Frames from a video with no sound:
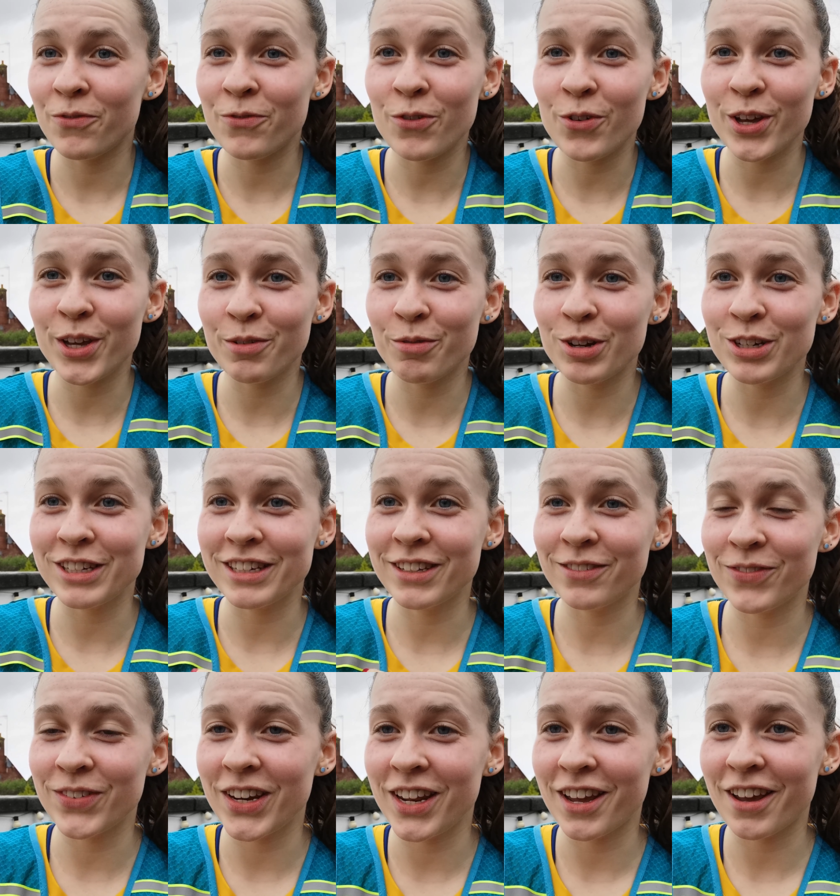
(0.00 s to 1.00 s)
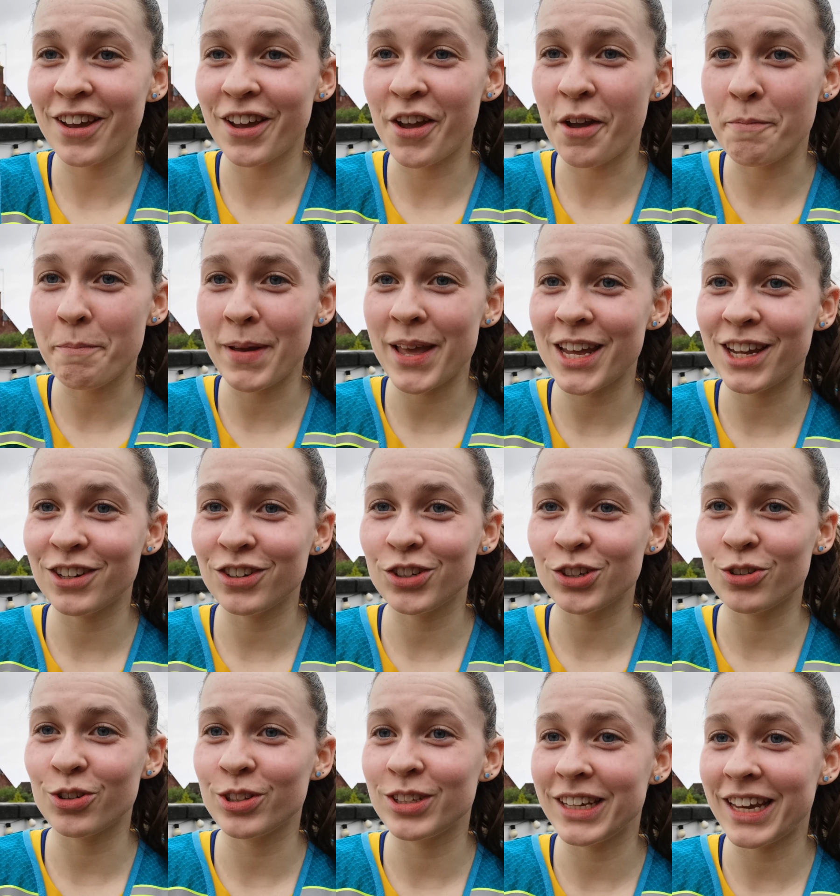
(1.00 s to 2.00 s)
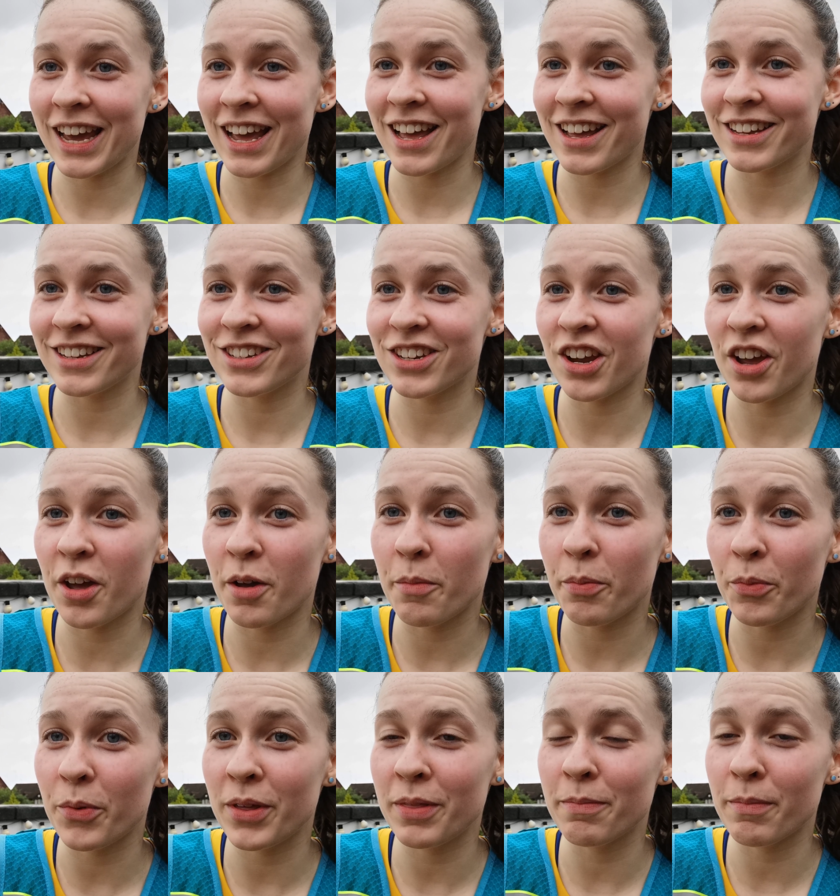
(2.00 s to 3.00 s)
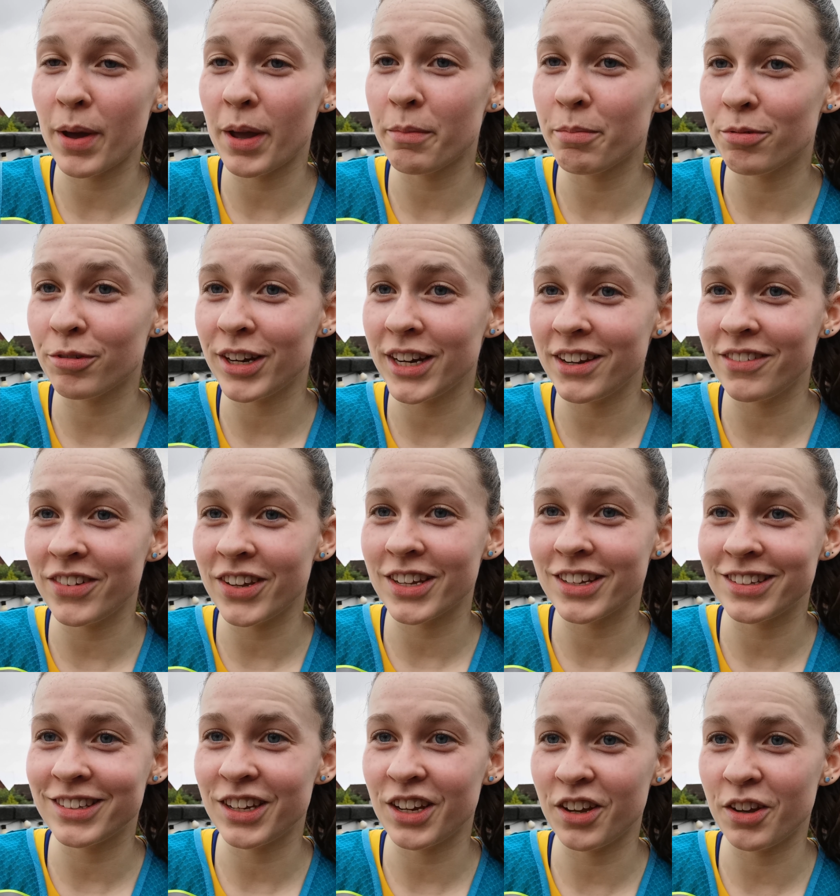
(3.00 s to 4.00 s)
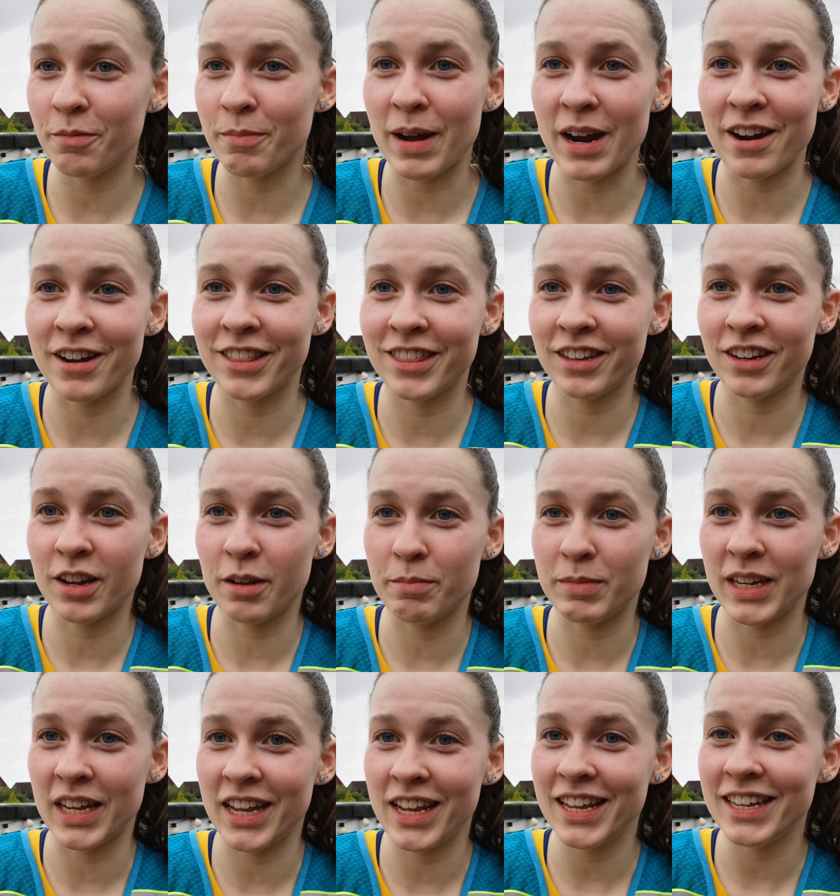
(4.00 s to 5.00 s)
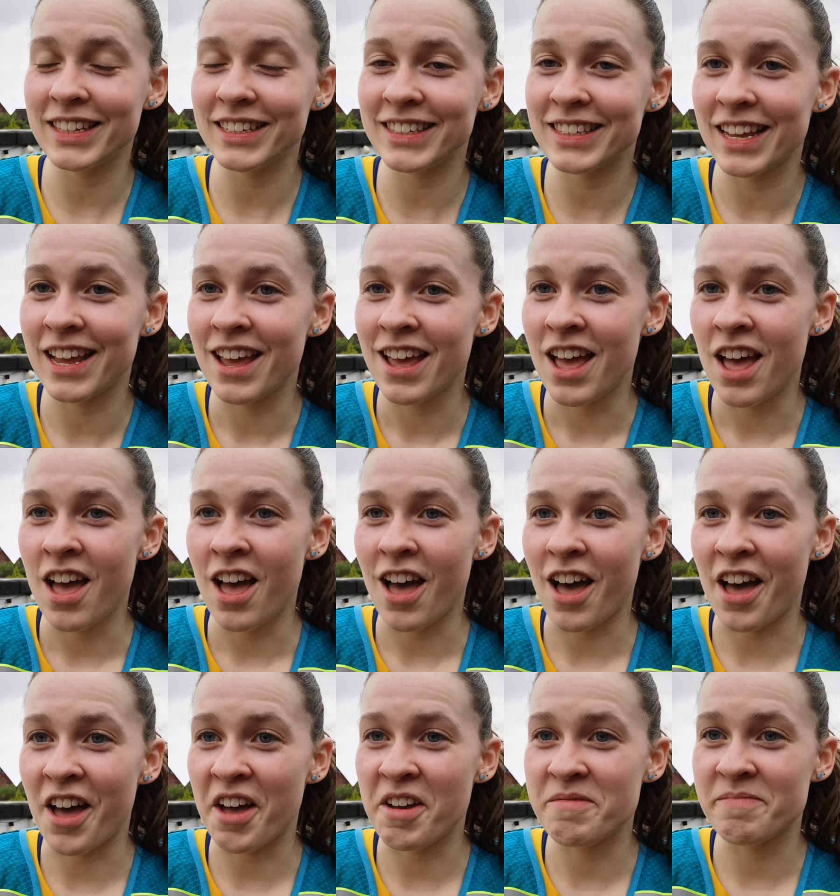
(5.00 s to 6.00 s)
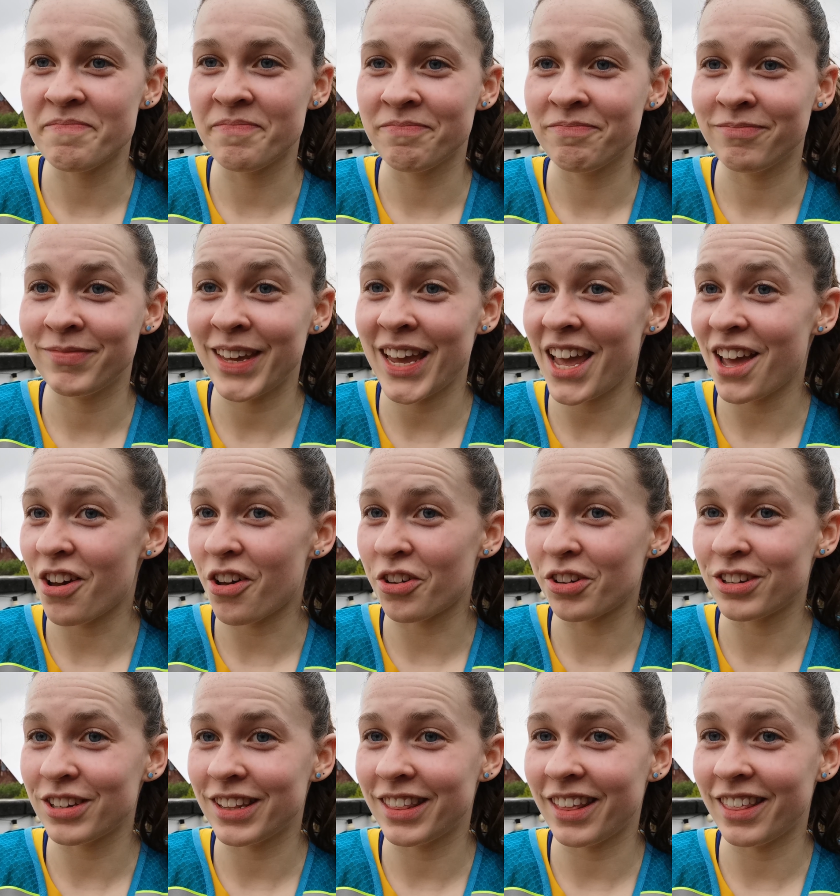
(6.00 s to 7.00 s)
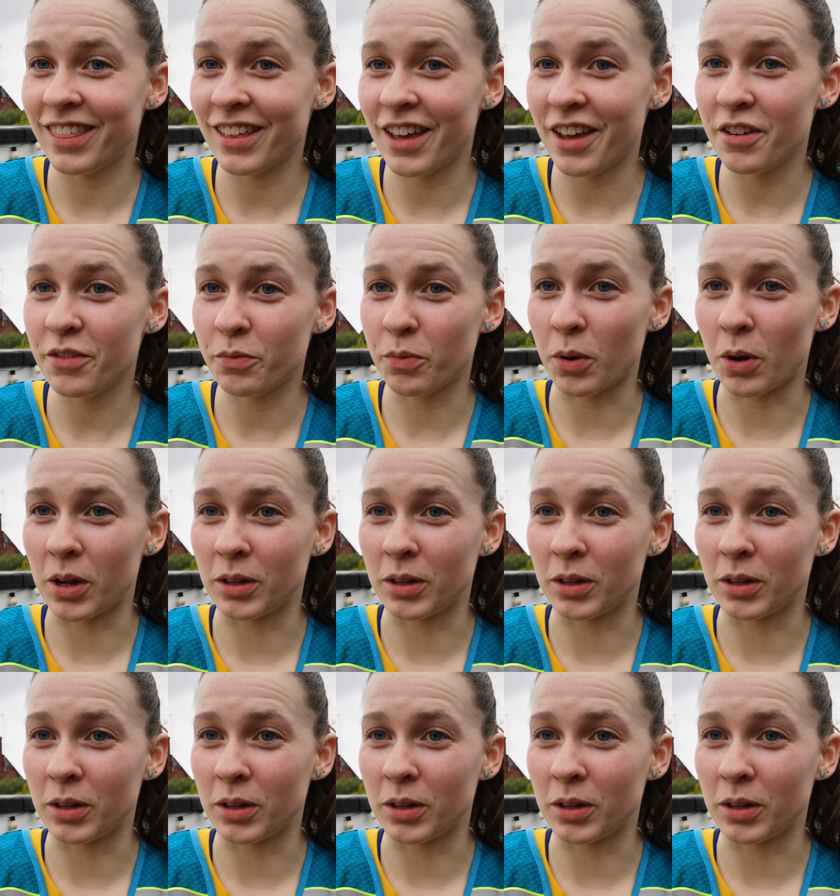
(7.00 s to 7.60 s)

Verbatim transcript: before you watch this video, make sure to catch up with my previous two marathon updates. Um, yeah, on to the third